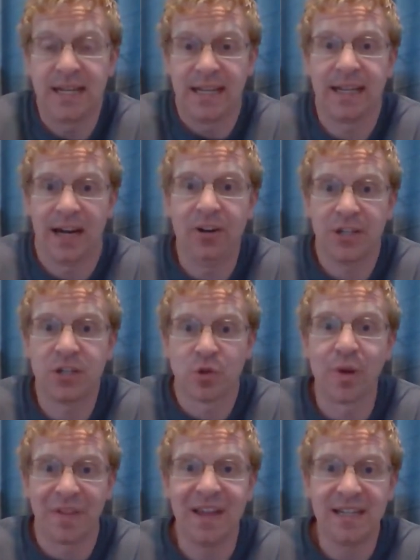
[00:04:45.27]
But taking
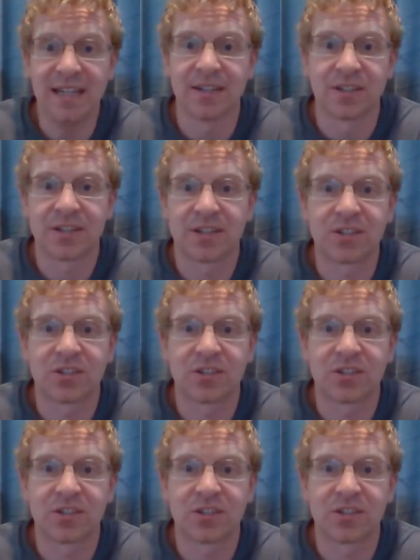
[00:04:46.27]
colonies was what they did.